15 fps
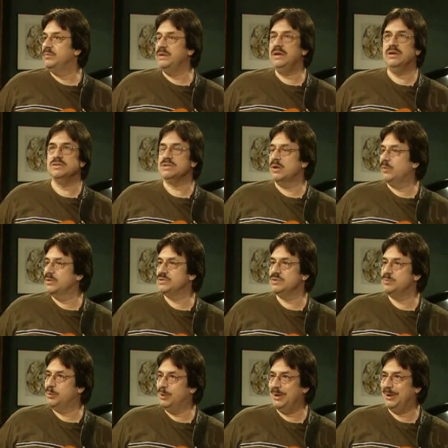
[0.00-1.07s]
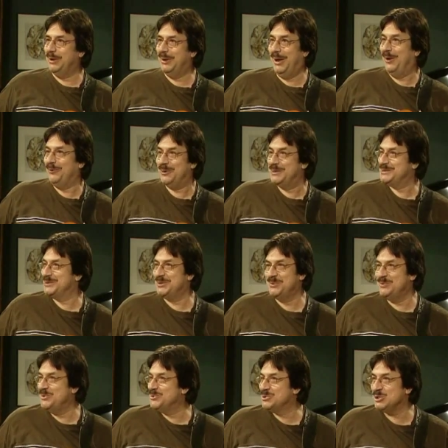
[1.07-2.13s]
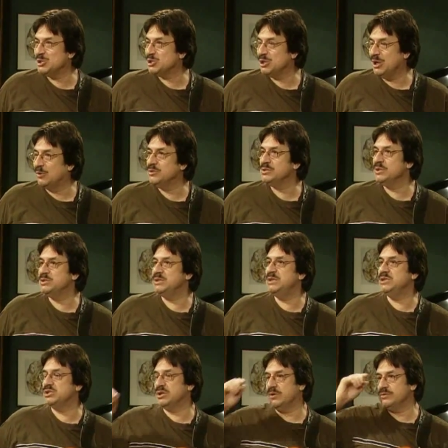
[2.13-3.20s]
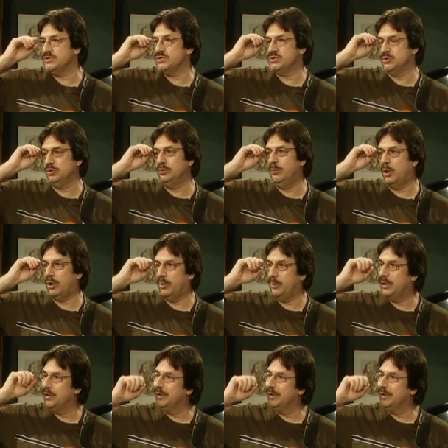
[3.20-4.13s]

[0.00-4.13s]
Because I wasn't playing. I wasn't a musician. I was a teacher. I was a school marm.